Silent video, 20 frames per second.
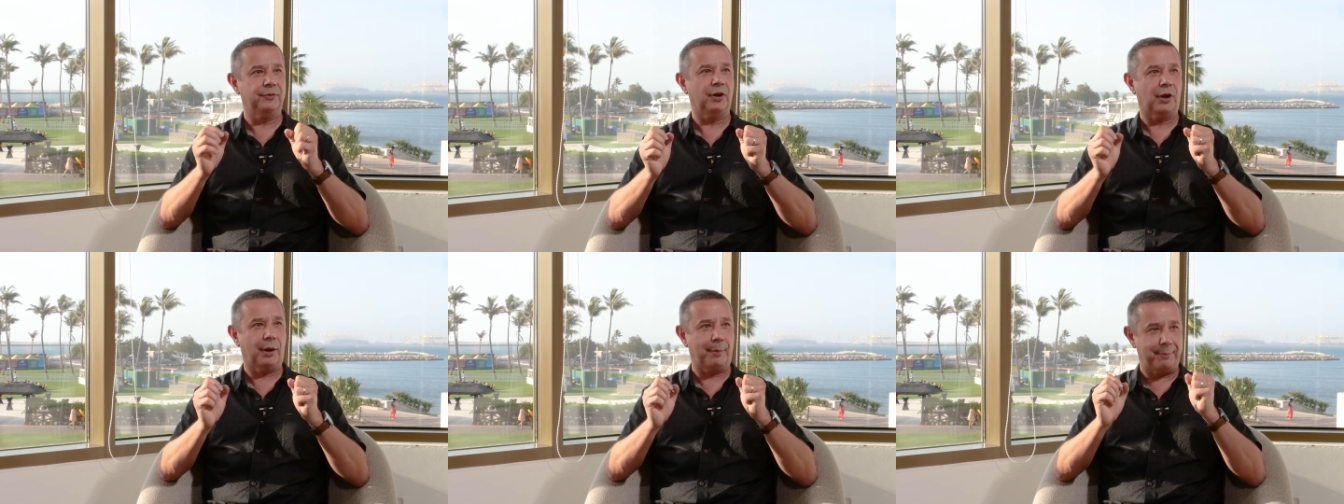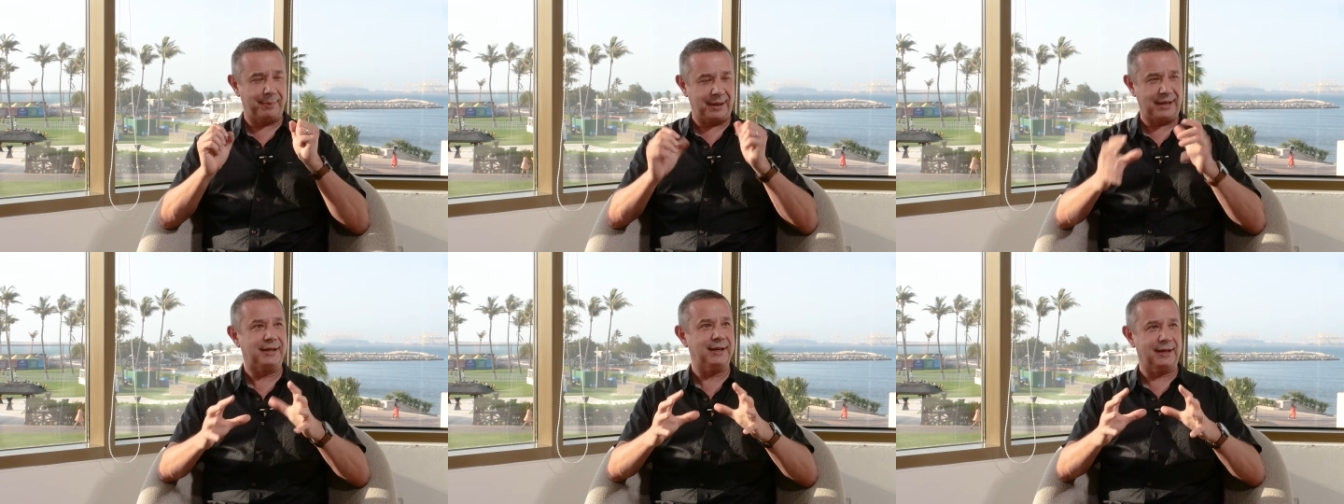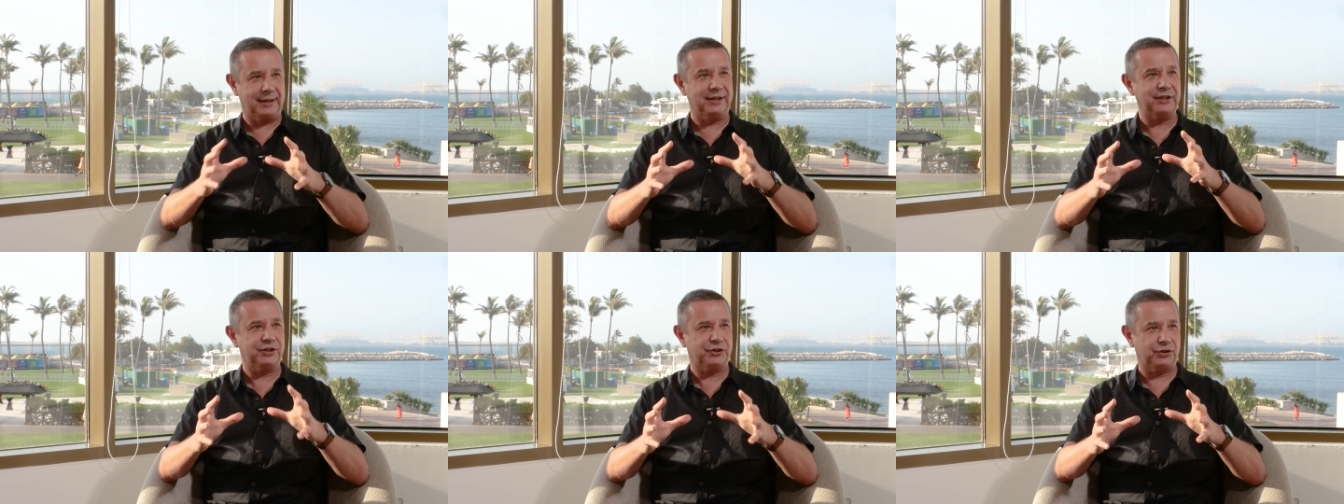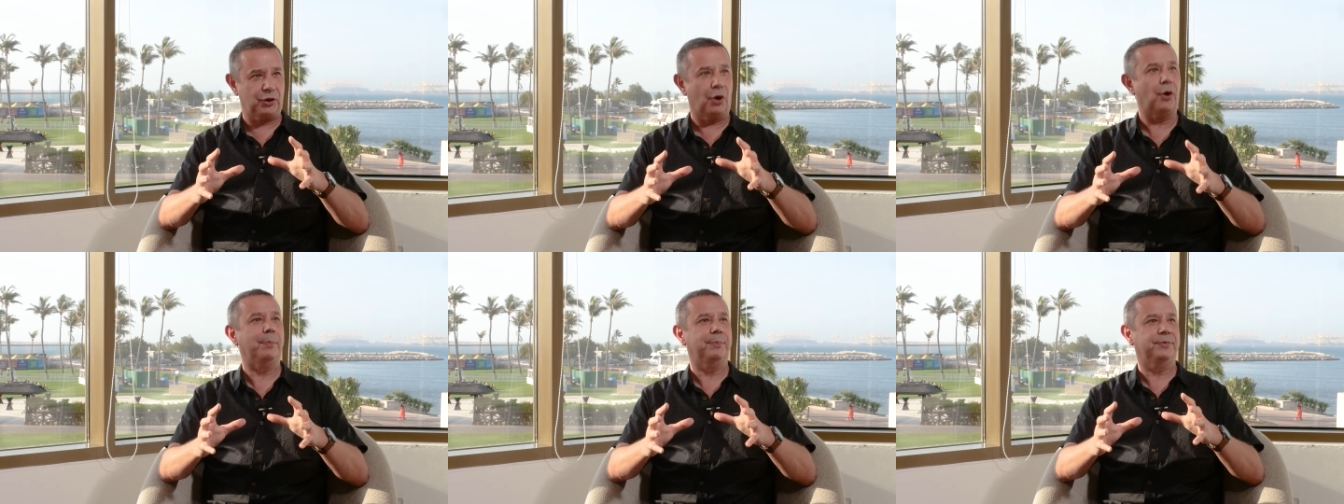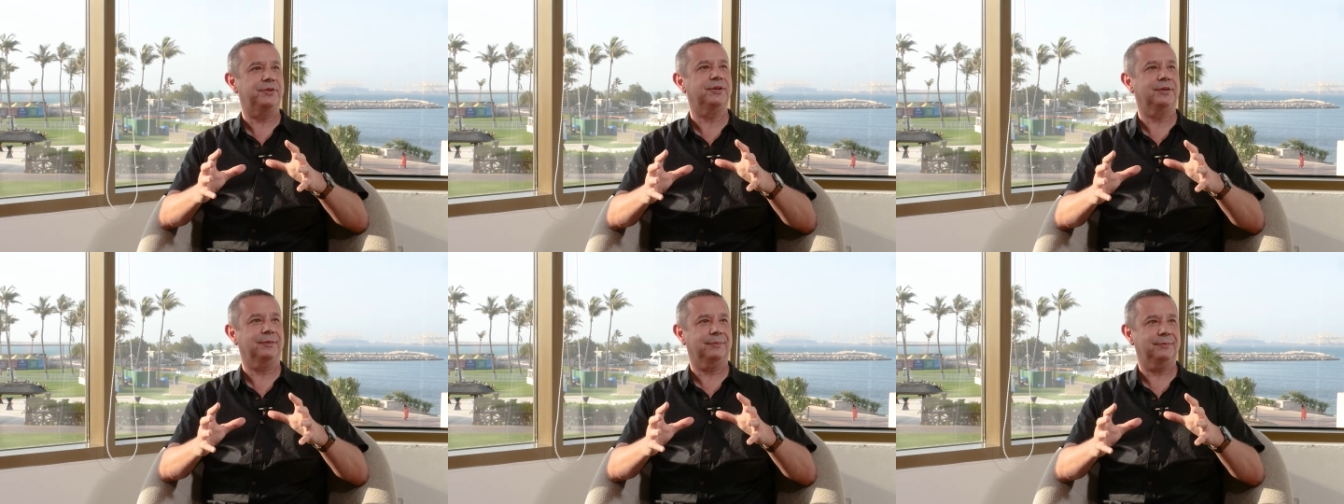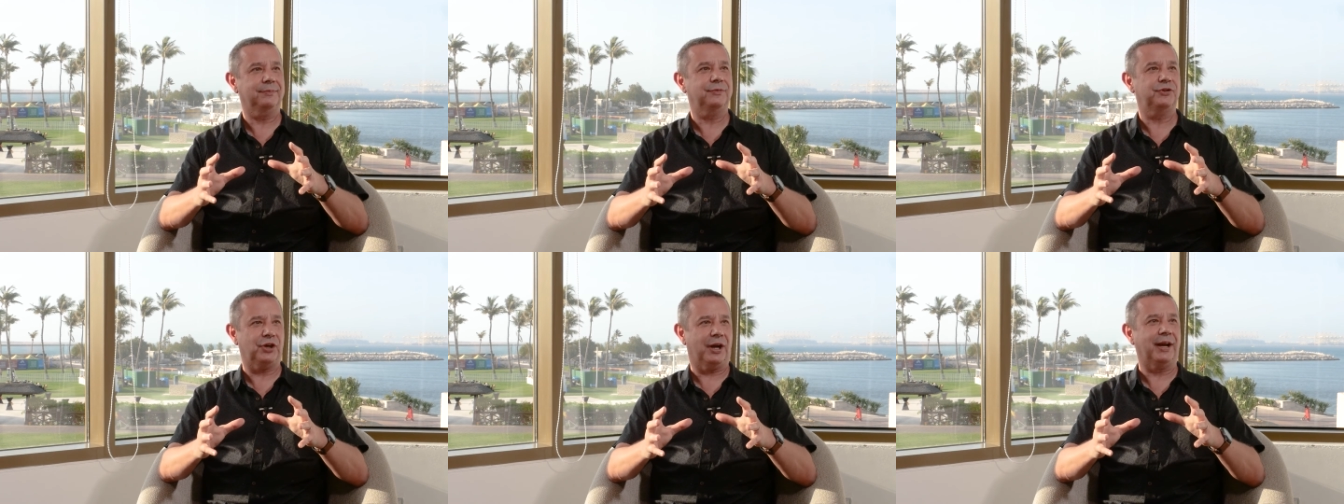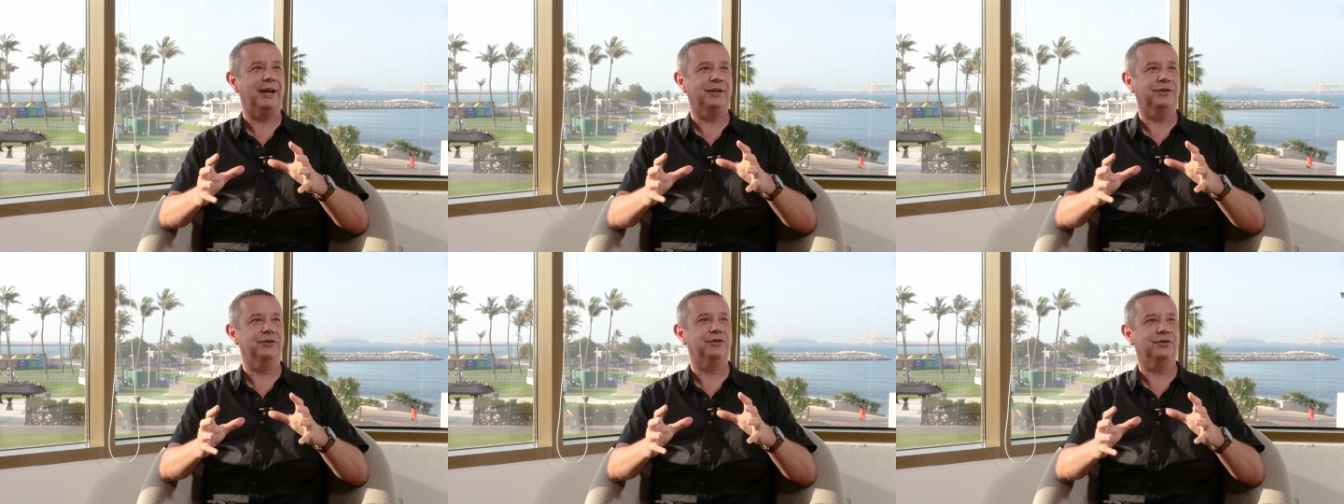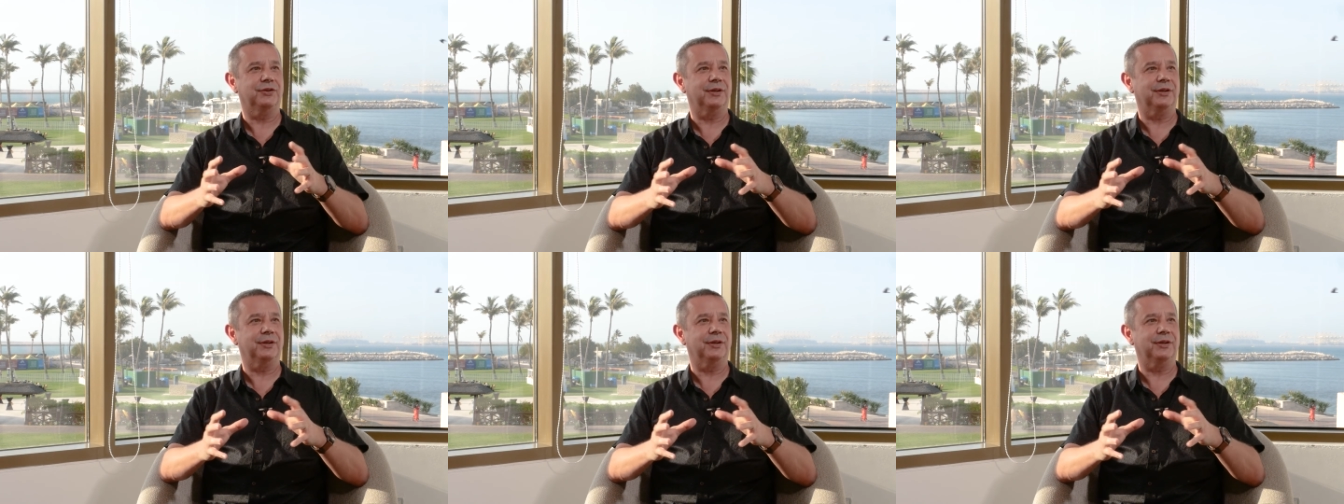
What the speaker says: immediately stopped change.